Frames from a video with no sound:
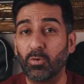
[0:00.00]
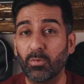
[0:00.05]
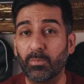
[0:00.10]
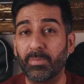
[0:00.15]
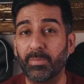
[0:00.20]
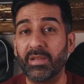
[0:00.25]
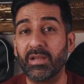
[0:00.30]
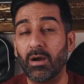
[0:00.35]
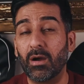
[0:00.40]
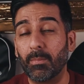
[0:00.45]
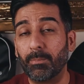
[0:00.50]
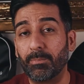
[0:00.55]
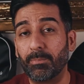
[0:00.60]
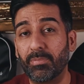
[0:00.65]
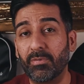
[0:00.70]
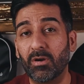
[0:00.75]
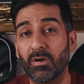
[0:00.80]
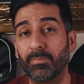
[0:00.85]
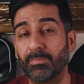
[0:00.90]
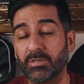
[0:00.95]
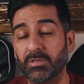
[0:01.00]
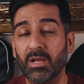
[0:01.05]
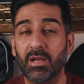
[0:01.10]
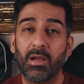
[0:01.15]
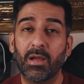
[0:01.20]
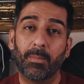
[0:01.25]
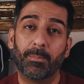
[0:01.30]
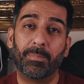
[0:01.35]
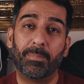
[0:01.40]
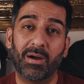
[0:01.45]
could be abrupt
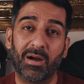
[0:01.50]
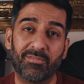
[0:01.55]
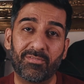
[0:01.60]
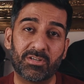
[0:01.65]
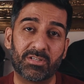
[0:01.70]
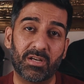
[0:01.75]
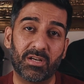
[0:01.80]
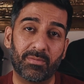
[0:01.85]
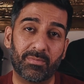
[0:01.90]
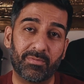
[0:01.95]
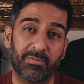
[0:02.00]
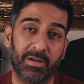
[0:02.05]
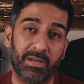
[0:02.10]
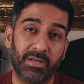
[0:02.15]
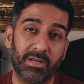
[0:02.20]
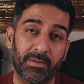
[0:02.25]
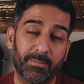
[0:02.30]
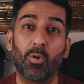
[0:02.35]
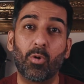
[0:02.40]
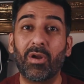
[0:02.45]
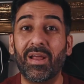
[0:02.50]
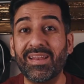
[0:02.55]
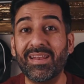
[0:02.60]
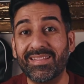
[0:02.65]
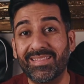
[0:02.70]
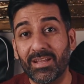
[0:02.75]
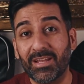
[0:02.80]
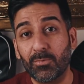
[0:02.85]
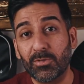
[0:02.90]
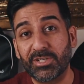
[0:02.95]
power delivery, or
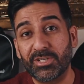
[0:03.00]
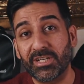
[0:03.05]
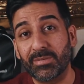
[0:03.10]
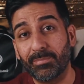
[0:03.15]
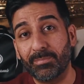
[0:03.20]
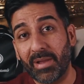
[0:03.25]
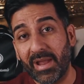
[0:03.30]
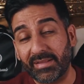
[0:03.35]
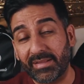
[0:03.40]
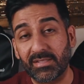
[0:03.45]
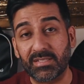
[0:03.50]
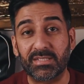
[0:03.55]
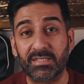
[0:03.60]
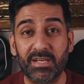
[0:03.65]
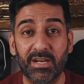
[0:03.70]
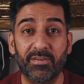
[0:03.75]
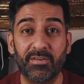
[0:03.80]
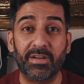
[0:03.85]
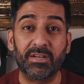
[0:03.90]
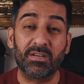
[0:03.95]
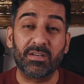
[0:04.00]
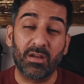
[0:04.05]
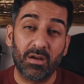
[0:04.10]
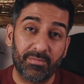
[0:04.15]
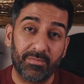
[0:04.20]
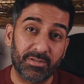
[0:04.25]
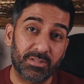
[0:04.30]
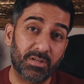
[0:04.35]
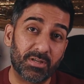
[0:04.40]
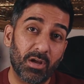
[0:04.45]
anything which can make the steering
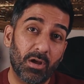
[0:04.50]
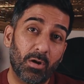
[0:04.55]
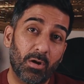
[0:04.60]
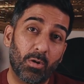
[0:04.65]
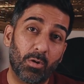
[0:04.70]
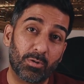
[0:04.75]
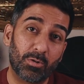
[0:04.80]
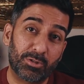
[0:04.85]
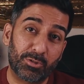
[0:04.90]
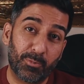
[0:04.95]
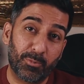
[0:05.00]
nervous or